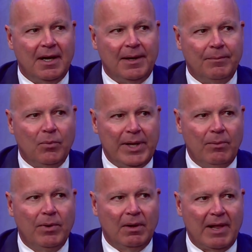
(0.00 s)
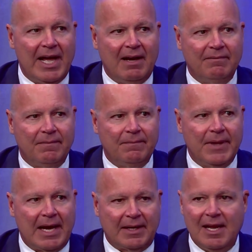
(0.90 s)
we will have
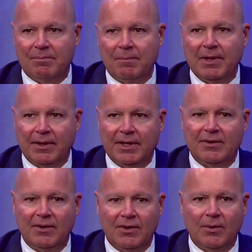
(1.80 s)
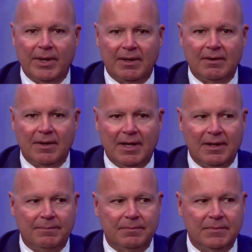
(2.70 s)
that capability to do it,
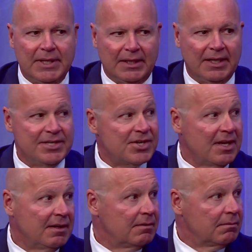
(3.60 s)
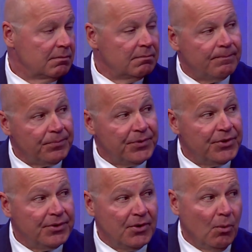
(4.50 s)
at least in
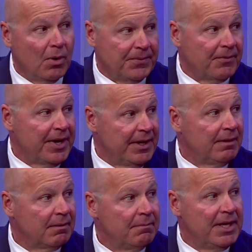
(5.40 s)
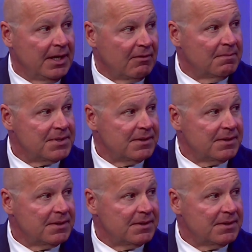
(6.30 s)
2 or 3 meeting rooms.